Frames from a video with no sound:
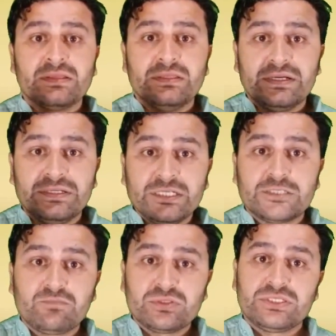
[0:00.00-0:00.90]
the
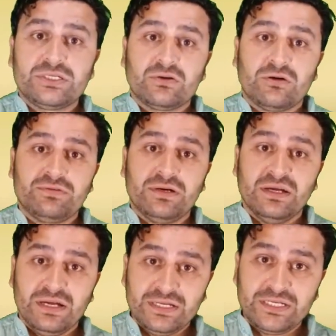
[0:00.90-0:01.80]
disposition of
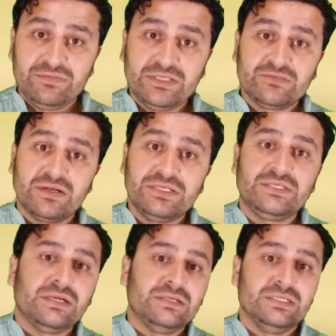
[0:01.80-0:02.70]
individual
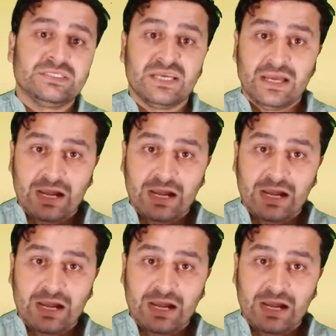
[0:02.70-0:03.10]
detainees